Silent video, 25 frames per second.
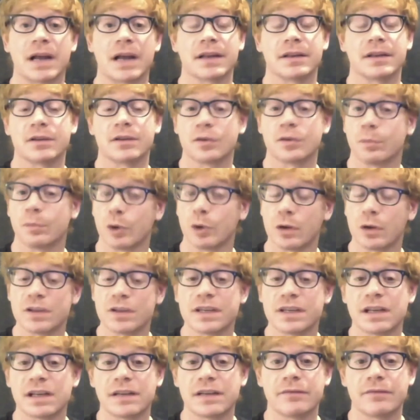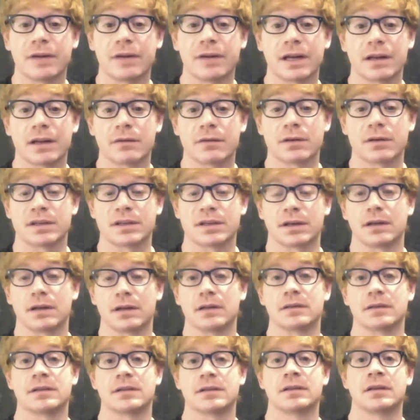the topological invariant
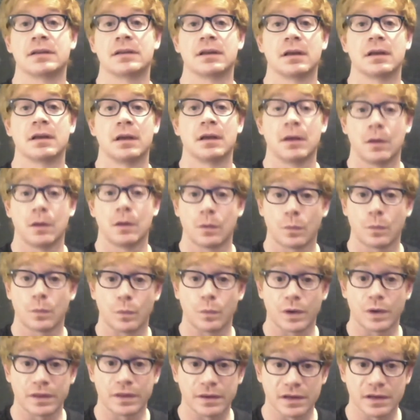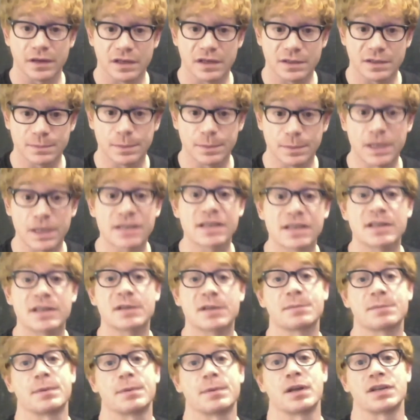results with the explicit
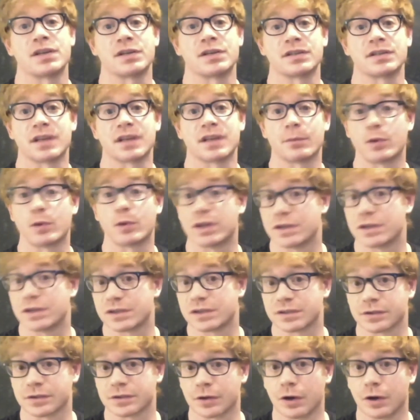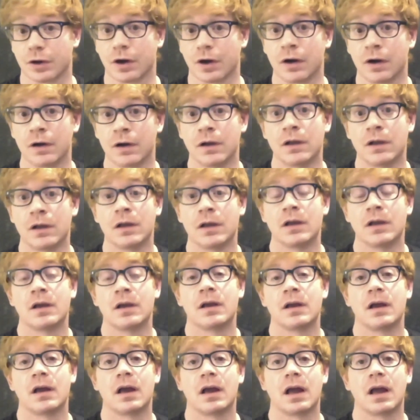expressions that we just saw,
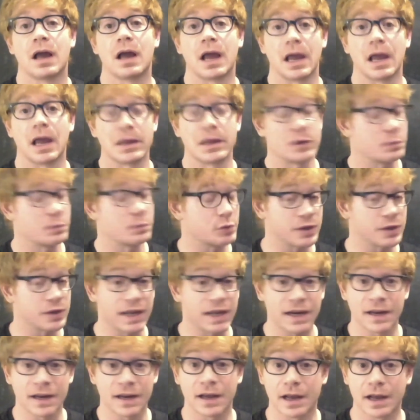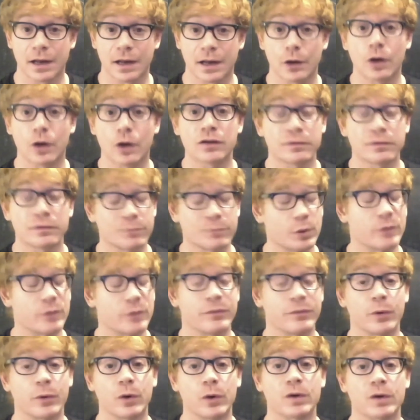and you put there a lot of brute
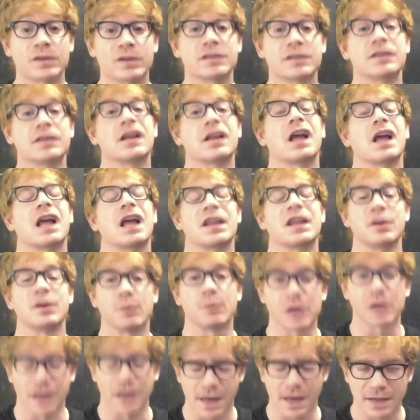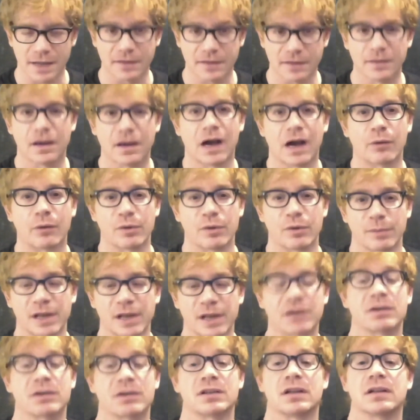force and you will get our main
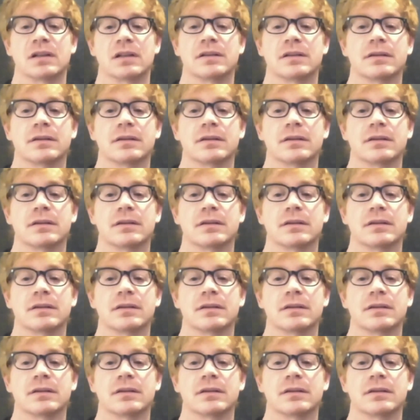result.